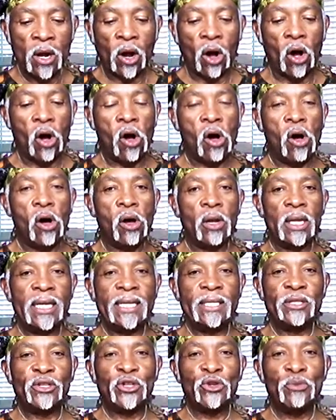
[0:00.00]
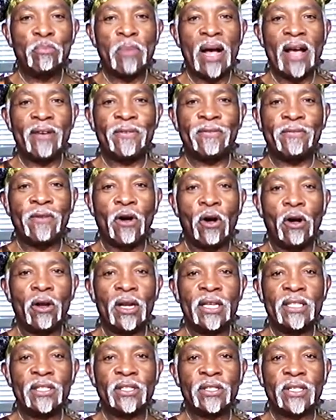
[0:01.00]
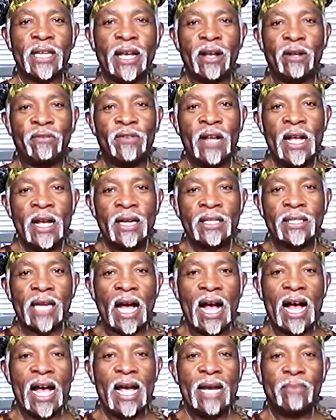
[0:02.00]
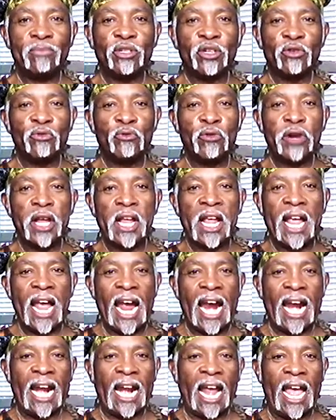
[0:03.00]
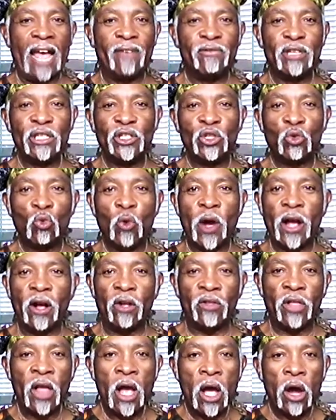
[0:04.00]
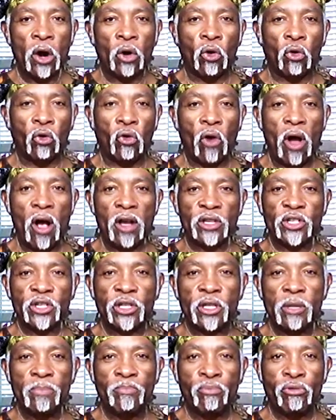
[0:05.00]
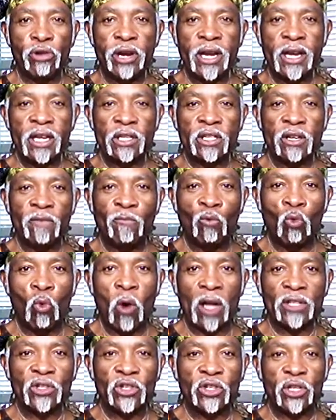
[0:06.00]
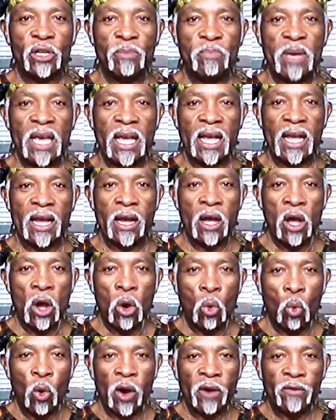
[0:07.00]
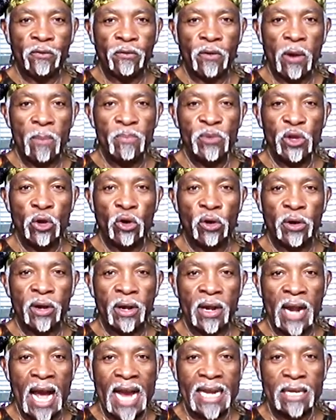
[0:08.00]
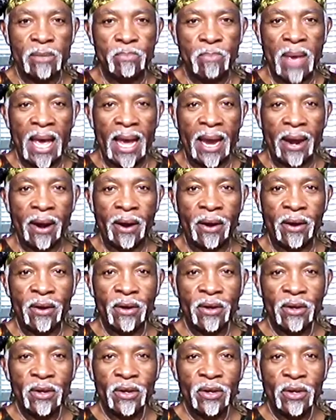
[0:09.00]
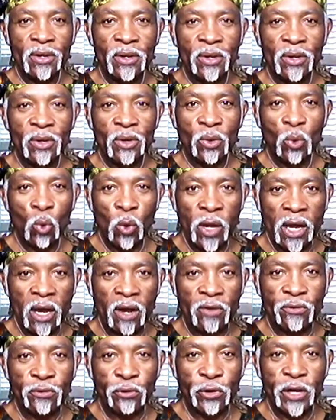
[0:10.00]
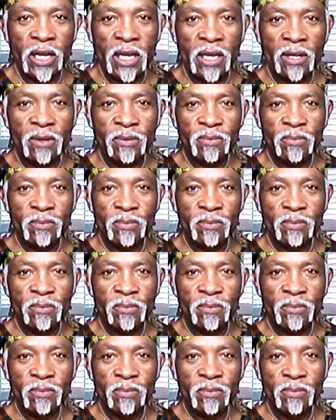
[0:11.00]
Calling to my fallen self, time to regain heaven's wealth. Cross the bridge of what's to be, where from your nightmare we are free.